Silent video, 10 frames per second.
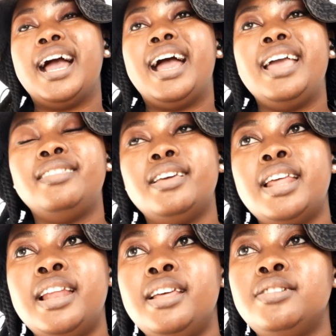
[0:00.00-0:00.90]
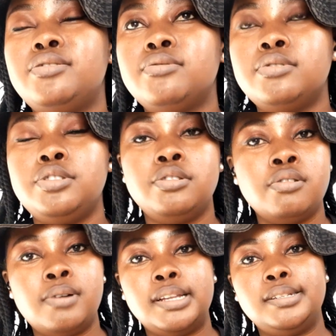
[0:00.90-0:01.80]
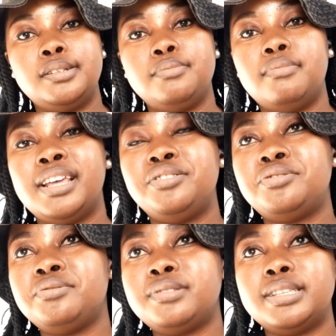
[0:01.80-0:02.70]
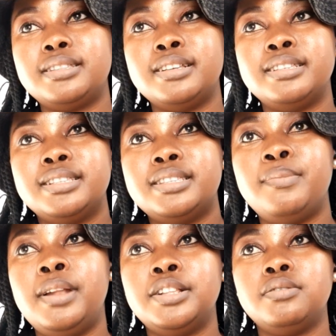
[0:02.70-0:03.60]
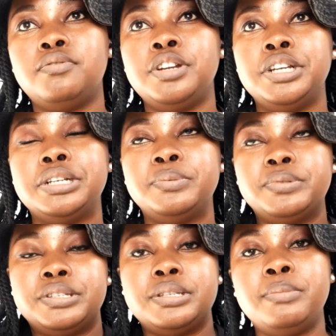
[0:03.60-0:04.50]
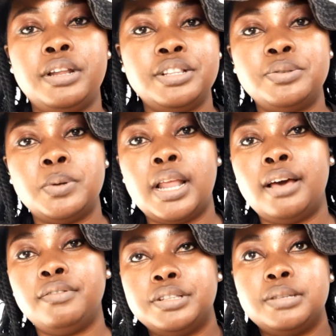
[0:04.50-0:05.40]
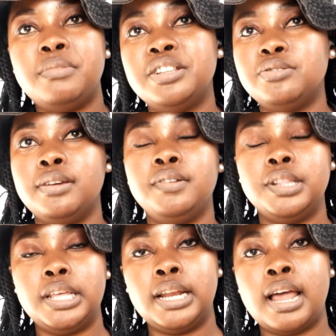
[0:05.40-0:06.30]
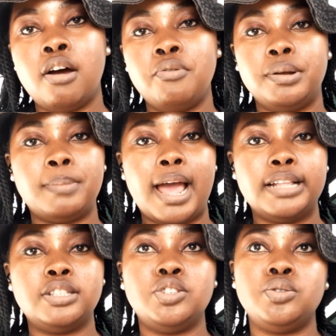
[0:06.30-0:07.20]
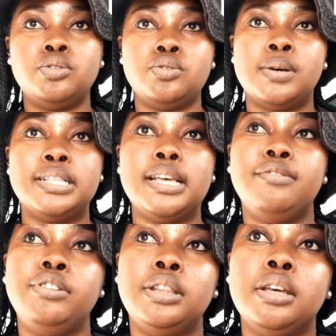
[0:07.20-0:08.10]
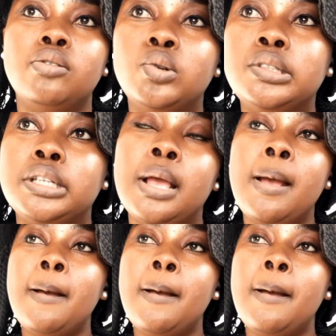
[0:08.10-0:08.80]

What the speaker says: And then I learned to, what, my true sisters, it's similar to friendships, it's similar to love, it's similar to everything. Now with my attitude towards everything, Wuti,